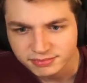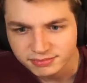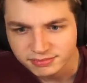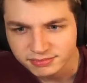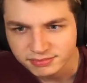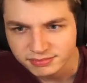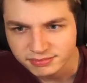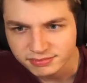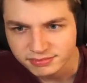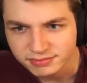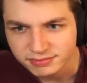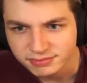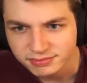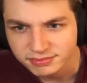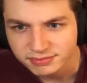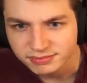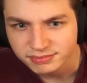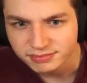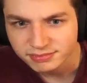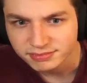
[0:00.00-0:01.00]

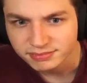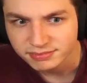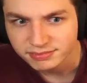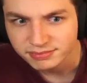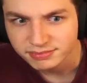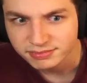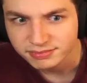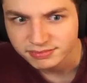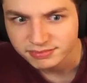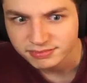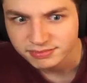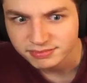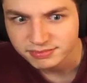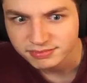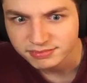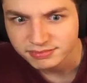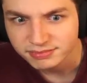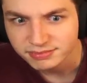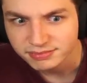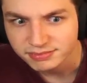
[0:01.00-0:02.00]

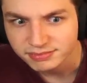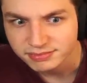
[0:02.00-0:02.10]
Nothing is said.